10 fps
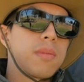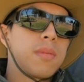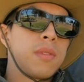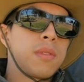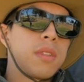
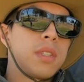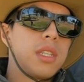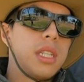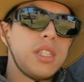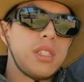
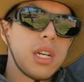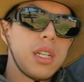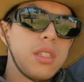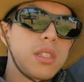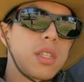it is
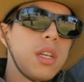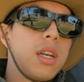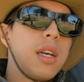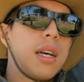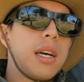nice,
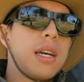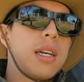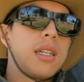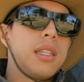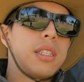
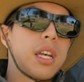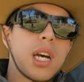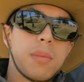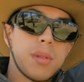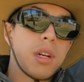it's
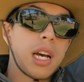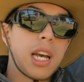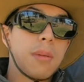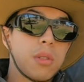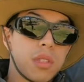high
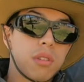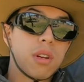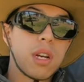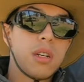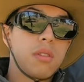up on the
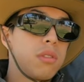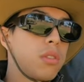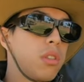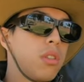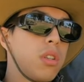ground,
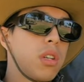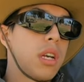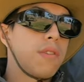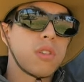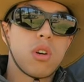so you don't
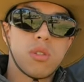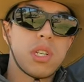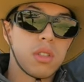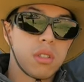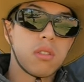have
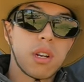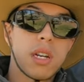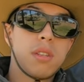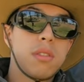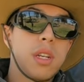contact on the
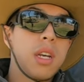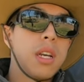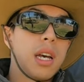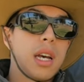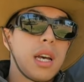ground.
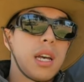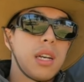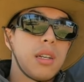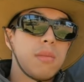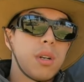
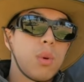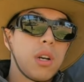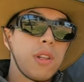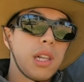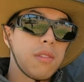My
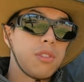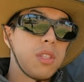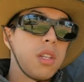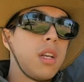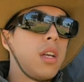wifey loves
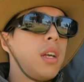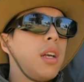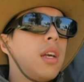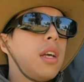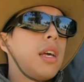it,
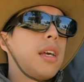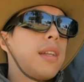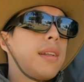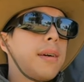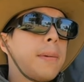
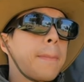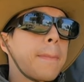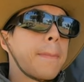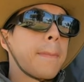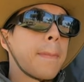and
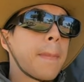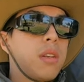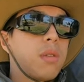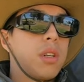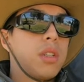
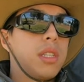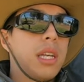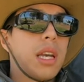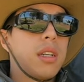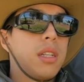well,
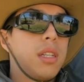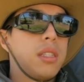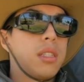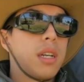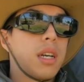
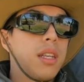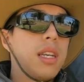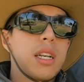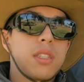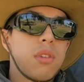I think
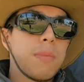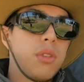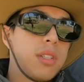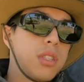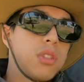it has a
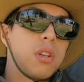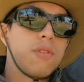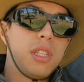reputation of